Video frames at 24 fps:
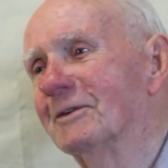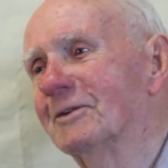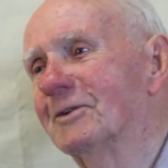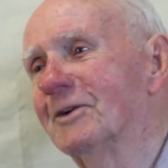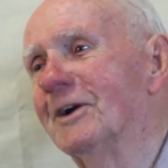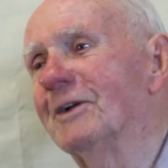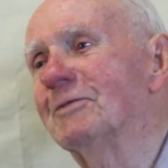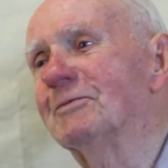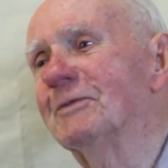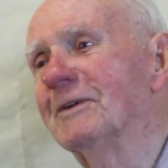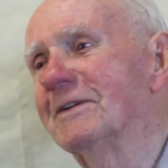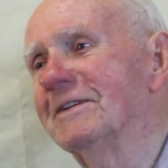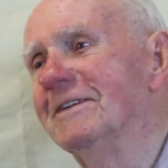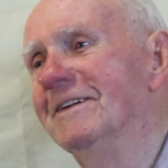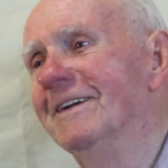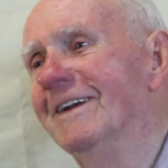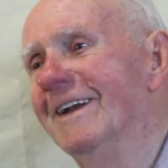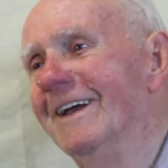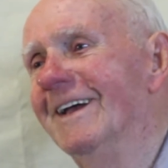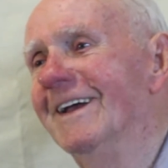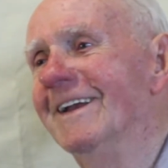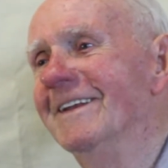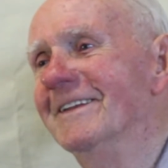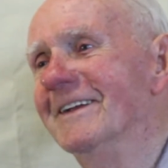Christmas
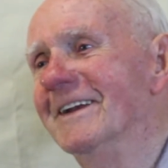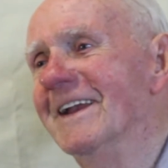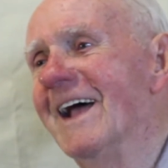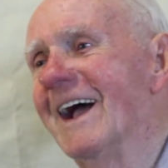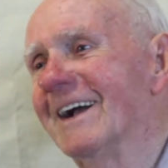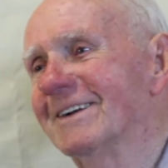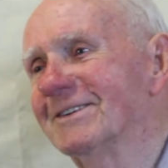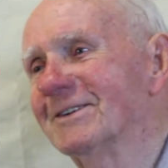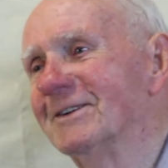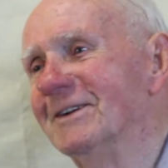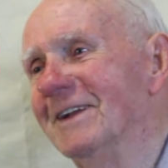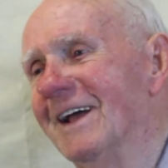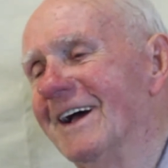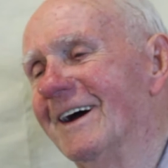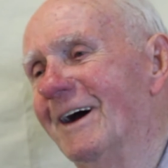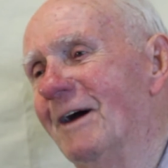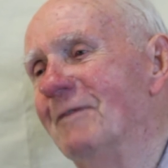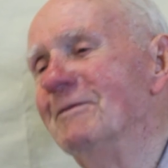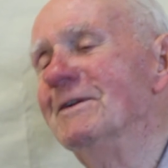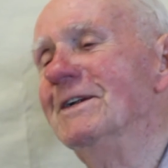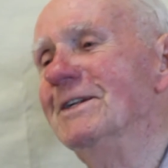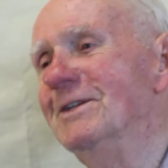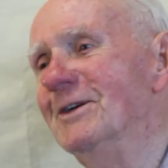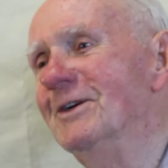and the next day,
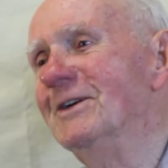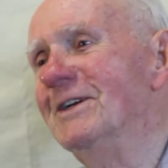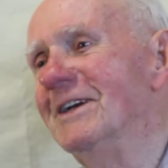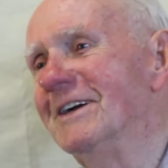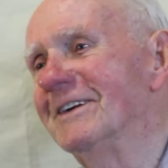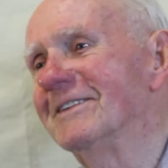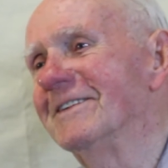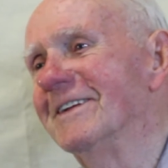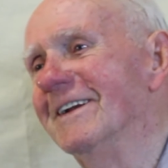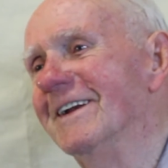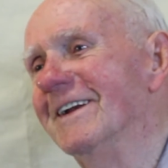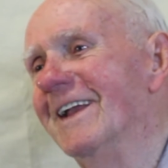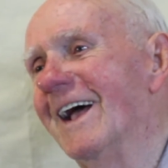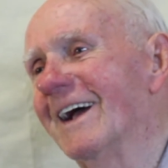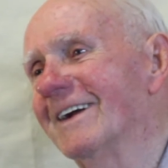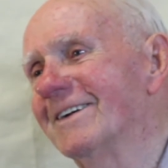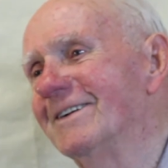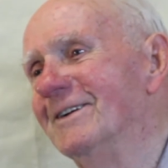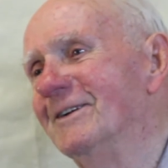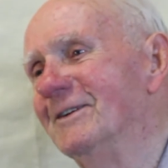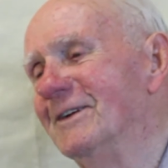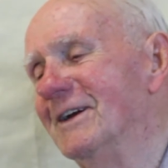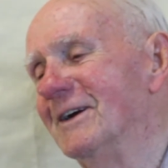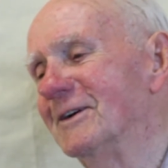New Year's and next
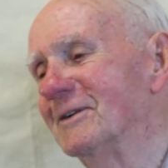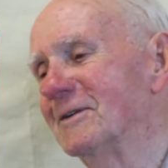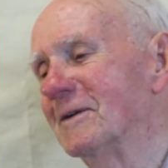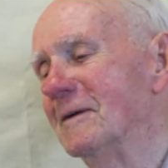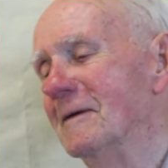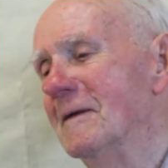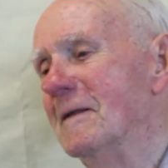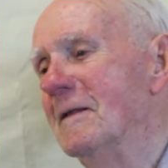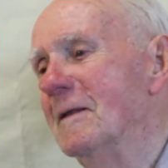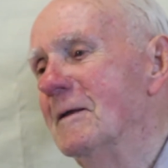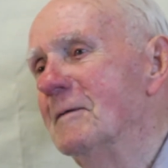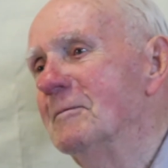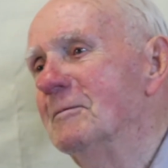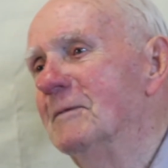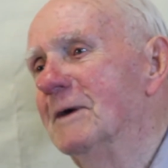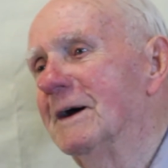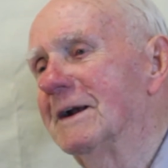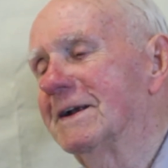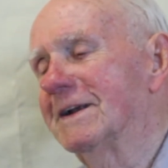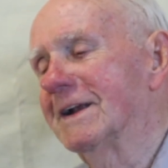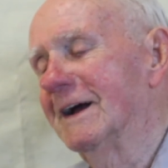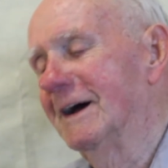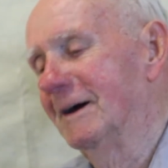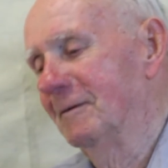New Year's.
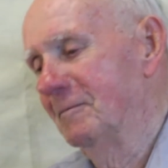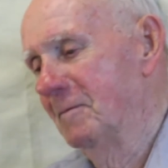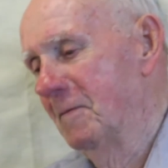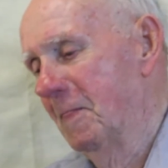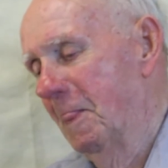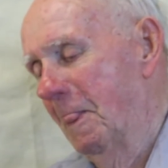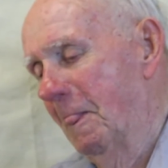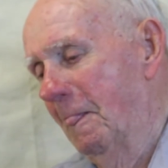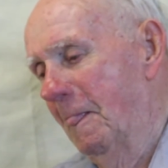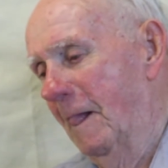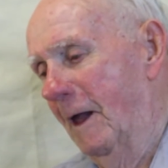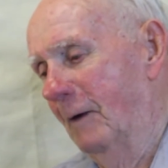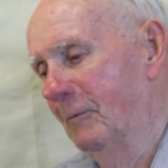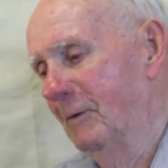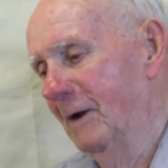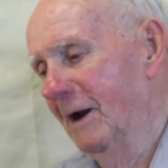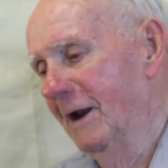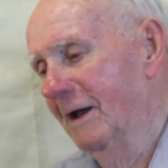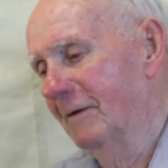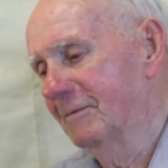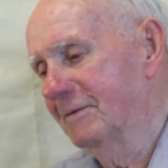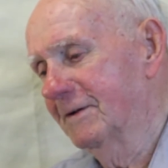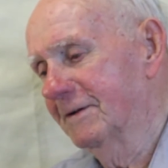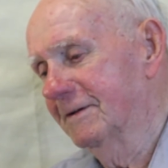But I will
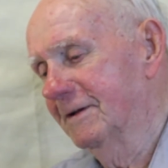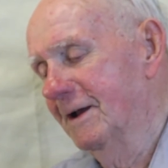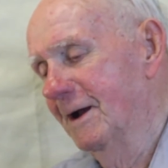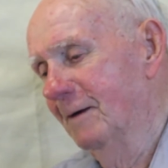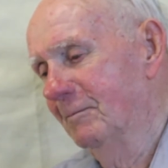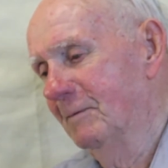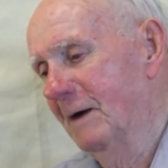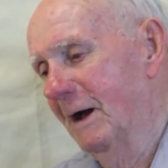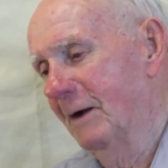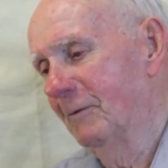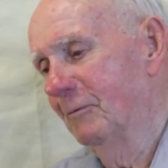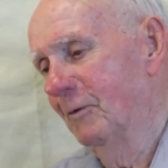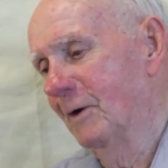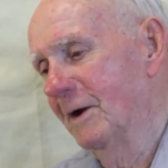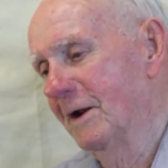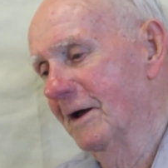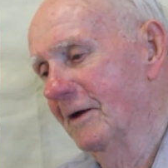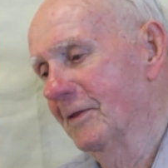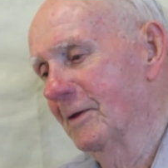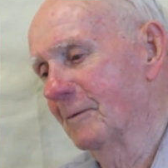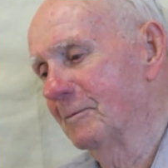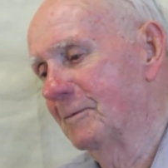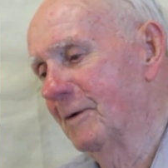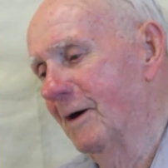have to say about one
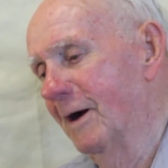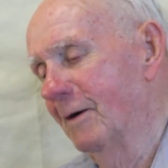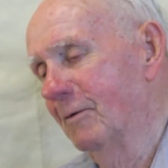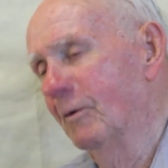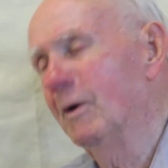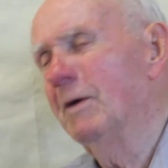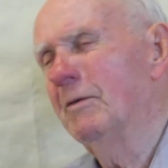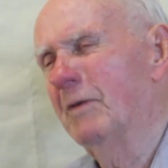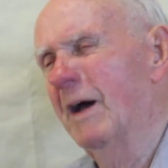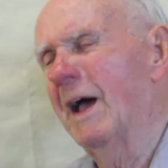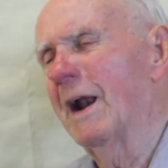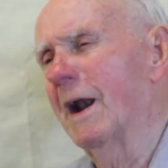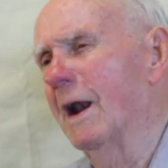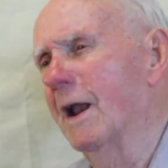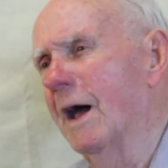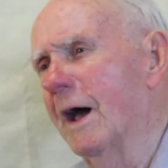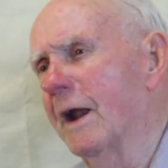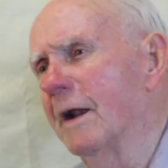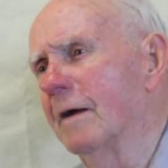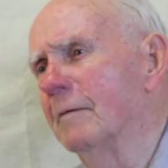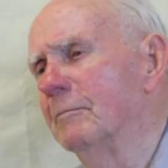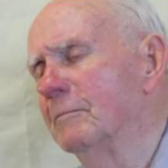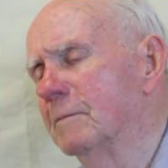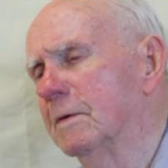other party. We've had a
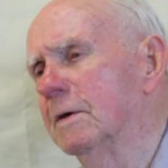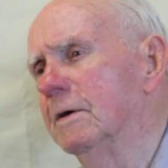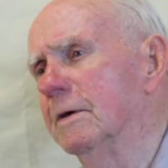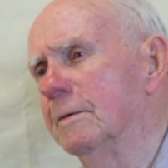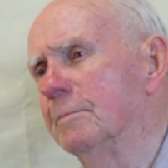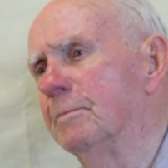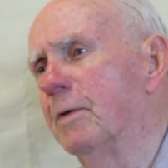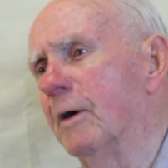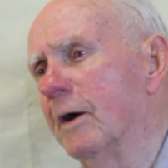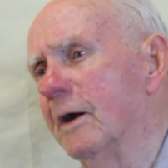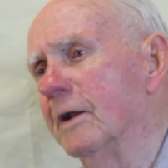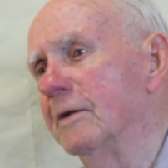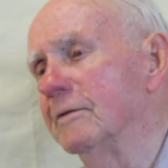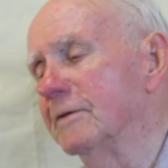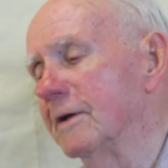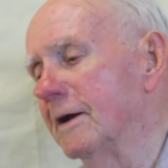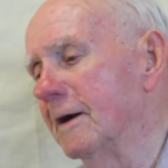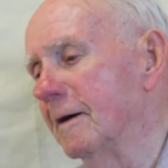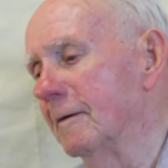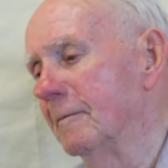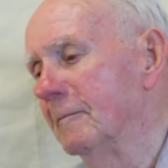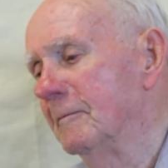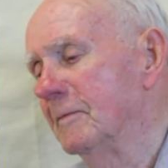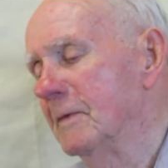lot of good parties
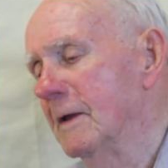there.